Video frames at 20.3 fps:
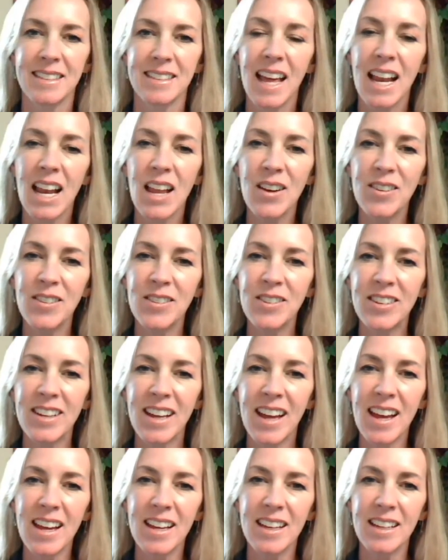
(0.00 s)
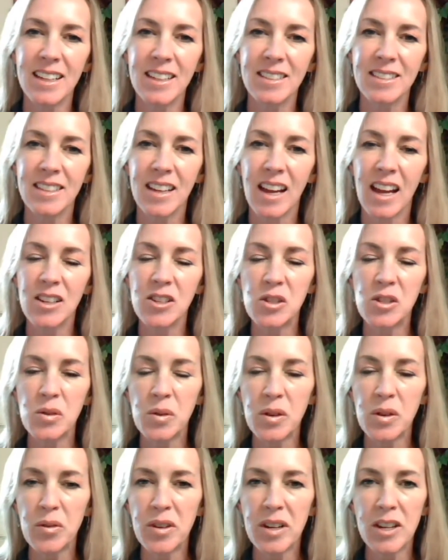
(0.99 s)
Hello and good day. I
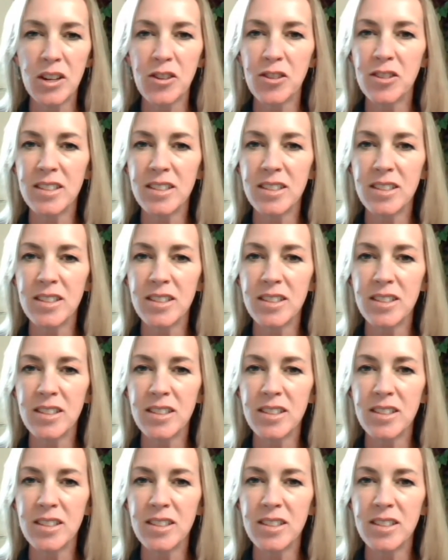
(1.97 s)
enjoyed reading your